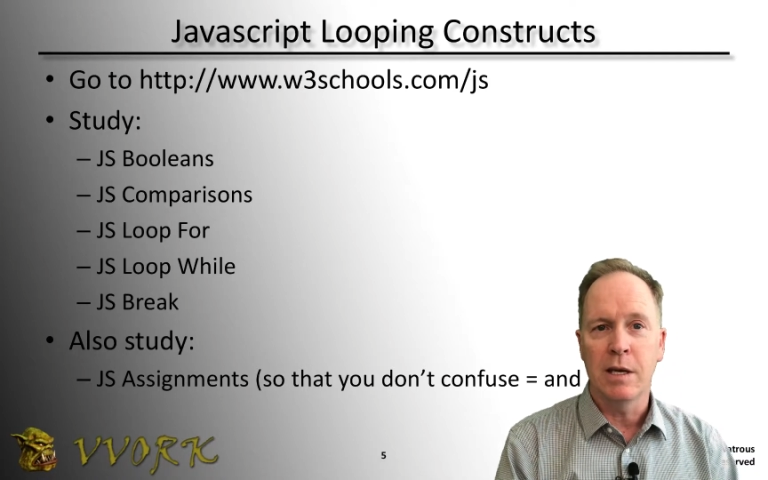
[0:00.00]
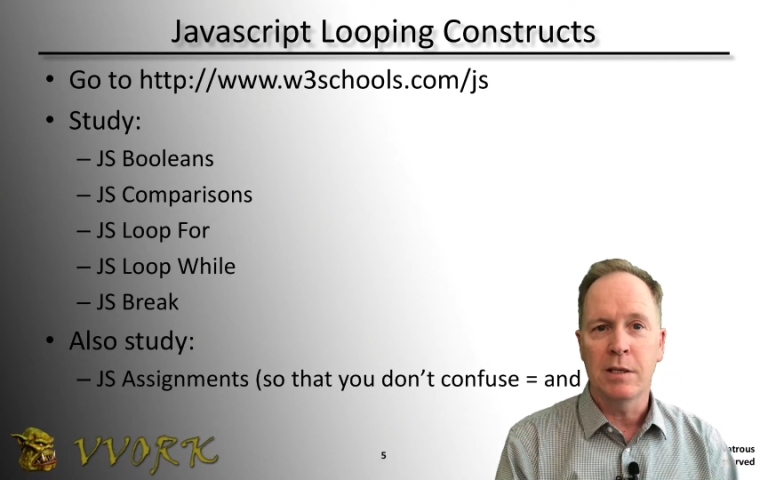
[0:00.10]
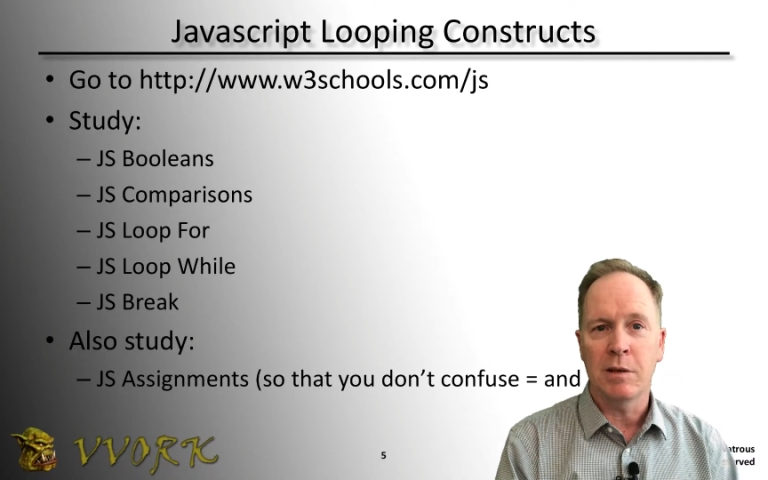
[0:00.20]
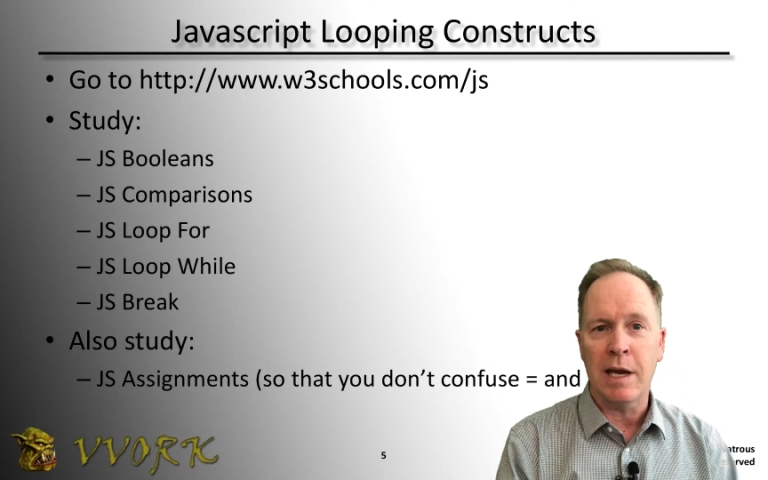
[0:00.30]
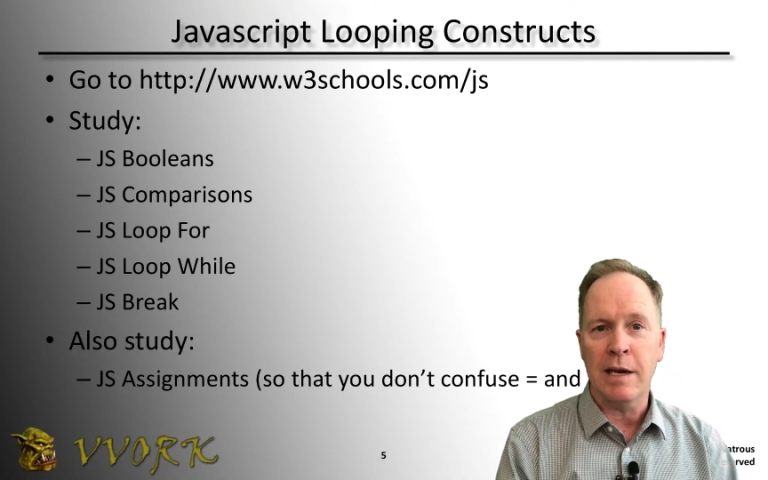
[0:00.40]

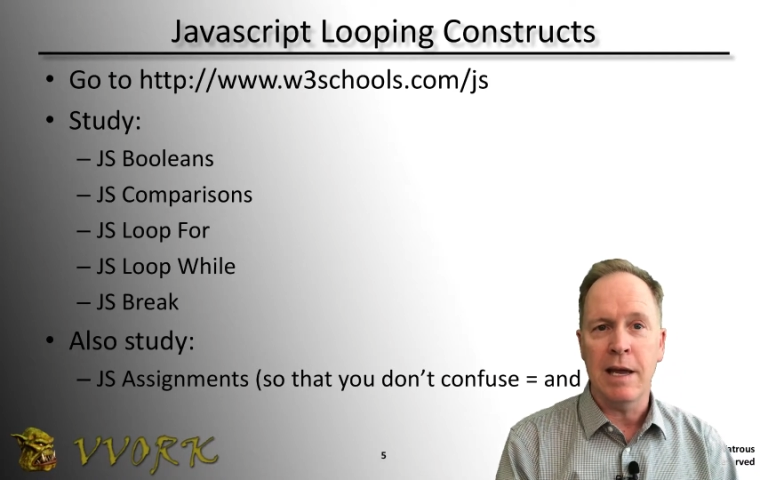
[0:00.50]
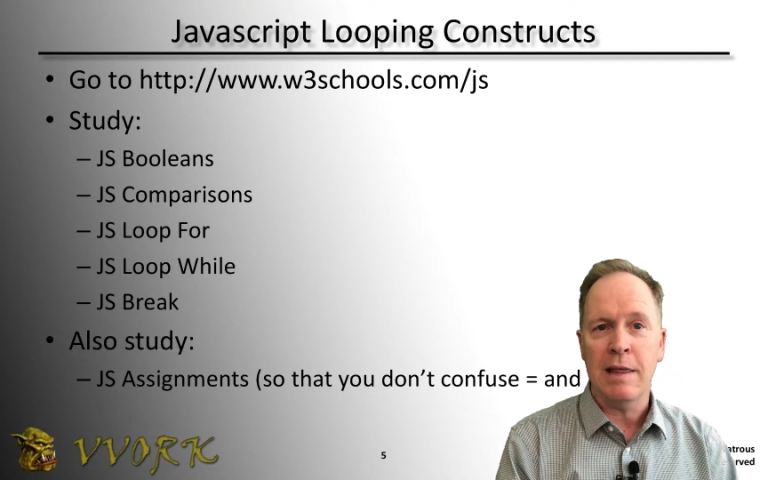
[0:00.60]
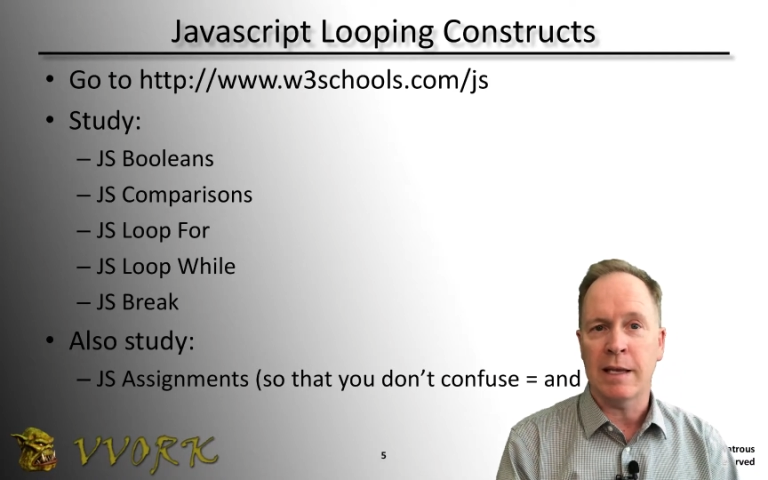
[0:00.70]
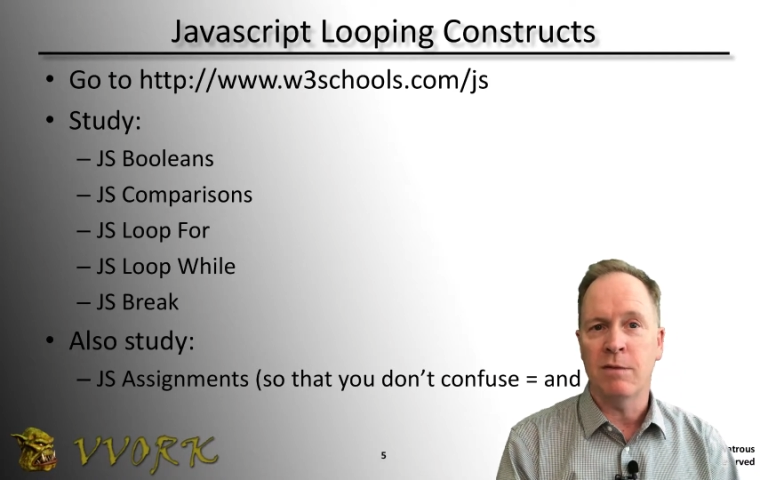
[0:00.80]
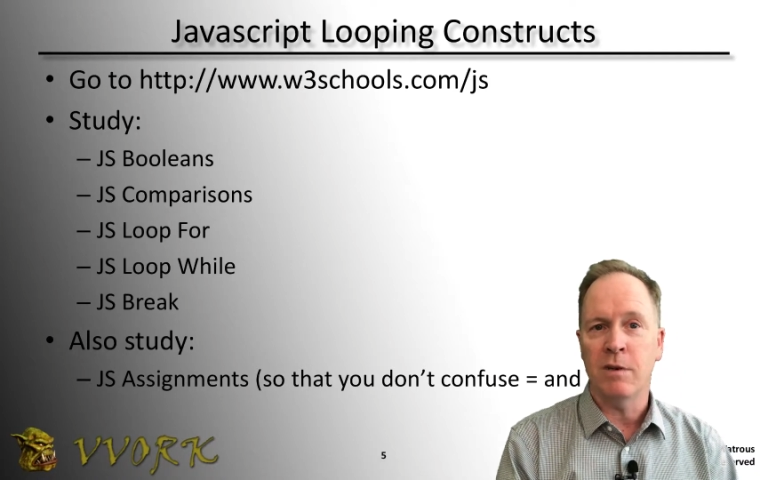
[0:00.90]
So again,
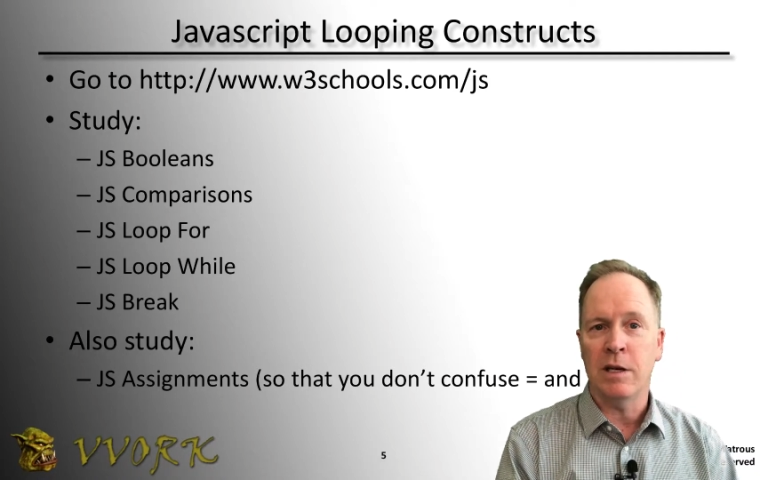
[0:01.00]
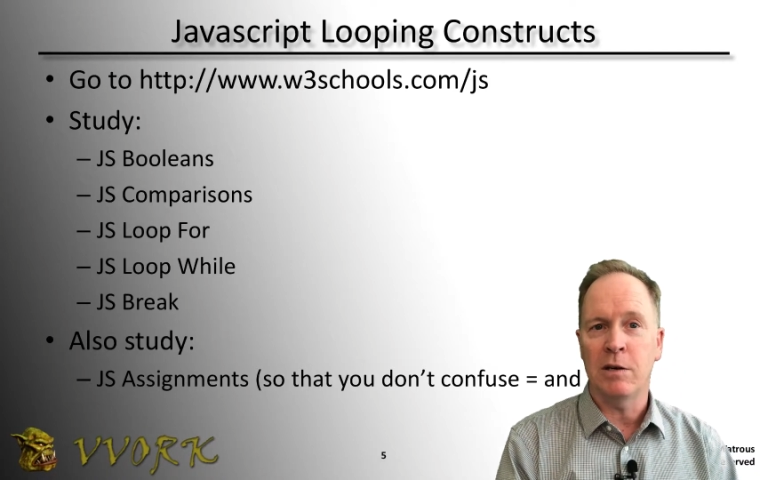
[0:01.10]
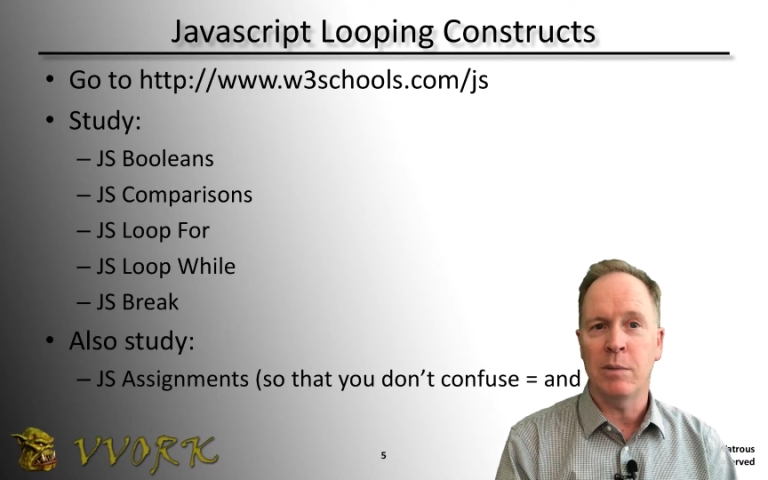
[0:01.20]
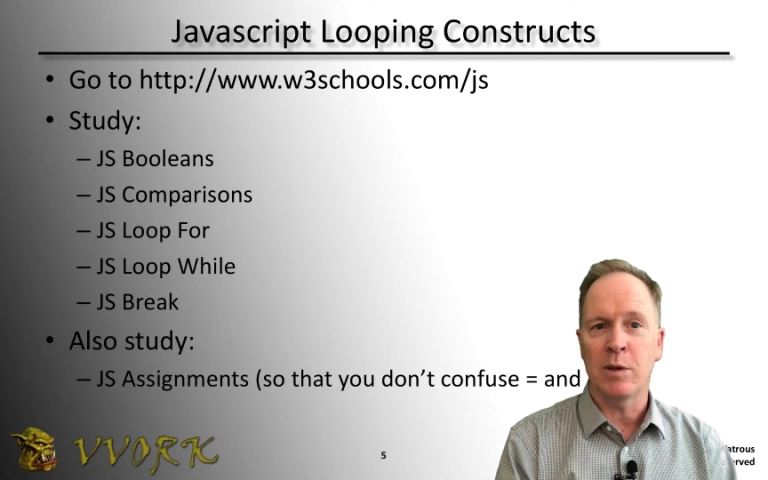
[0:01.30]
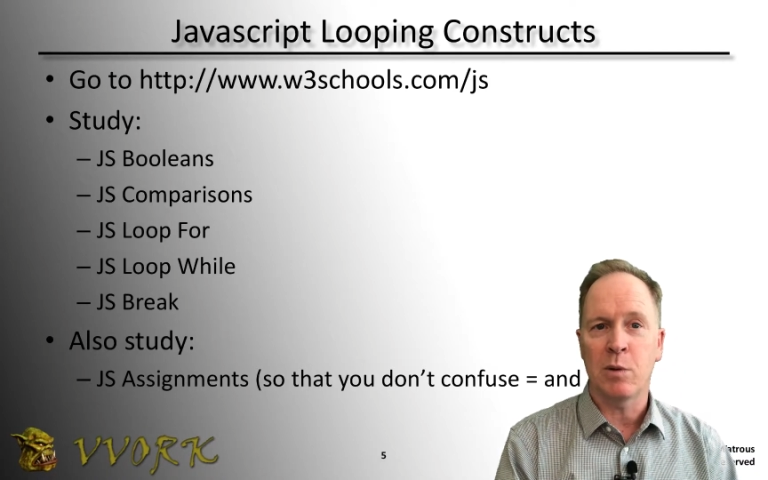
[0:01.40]
that's video
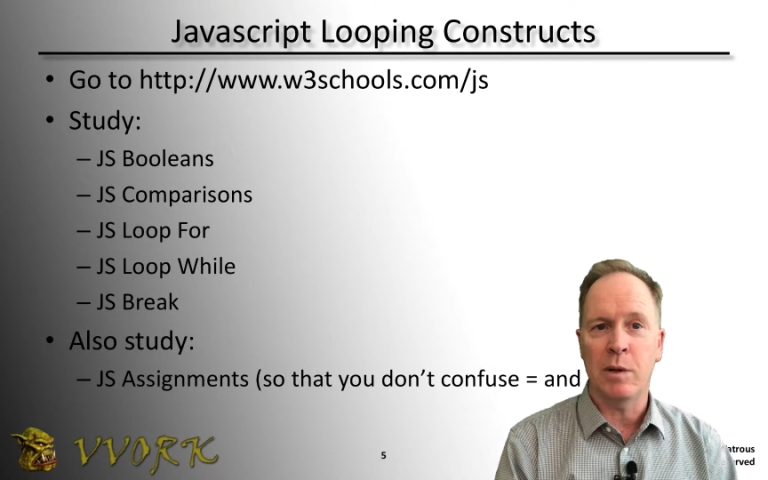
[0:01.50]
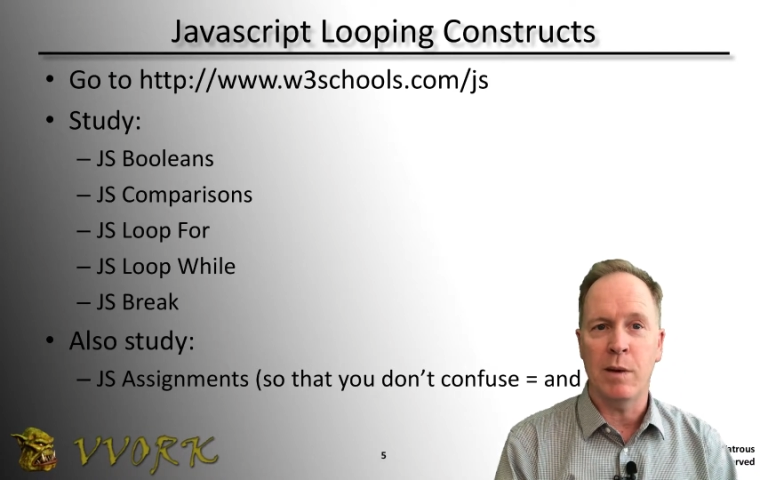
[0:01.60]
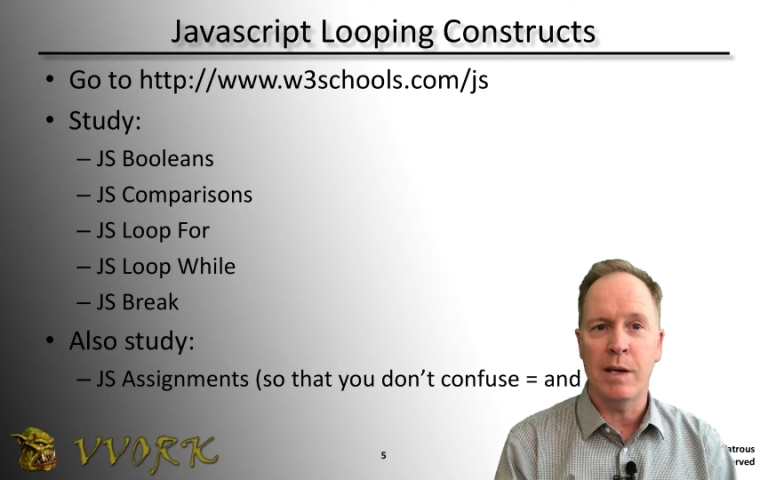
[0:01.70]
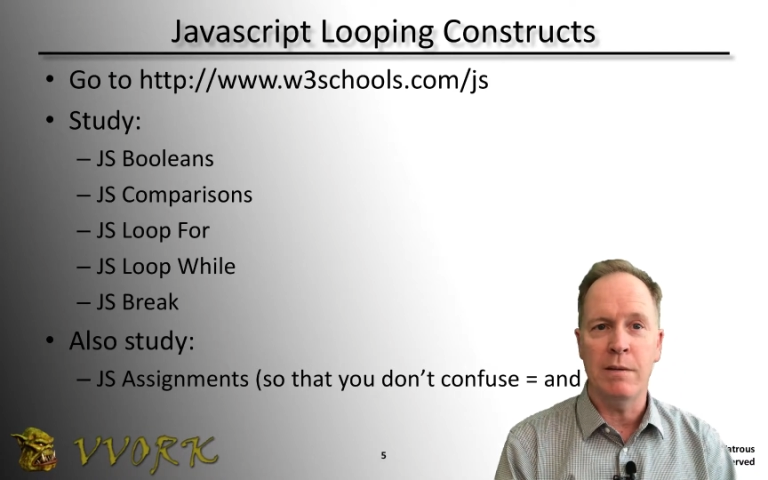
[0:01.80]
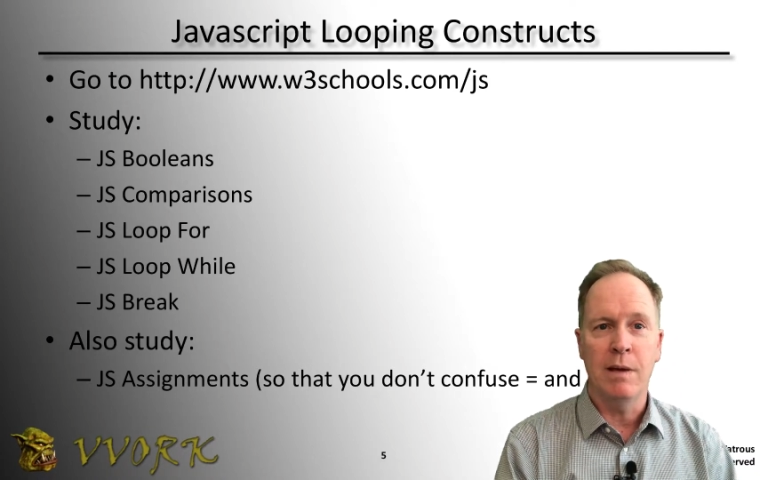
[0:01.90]
number
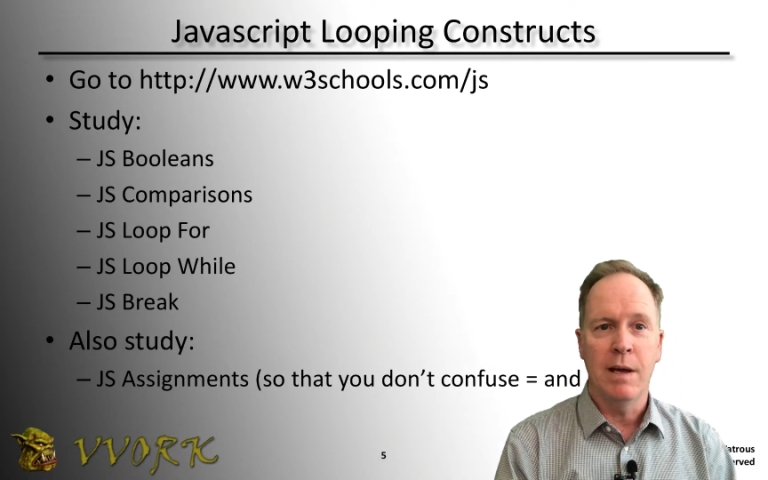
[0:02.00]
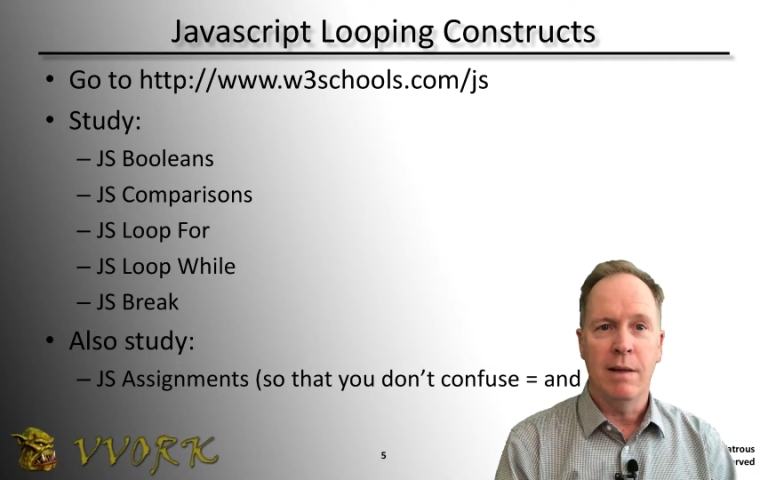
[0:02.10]
21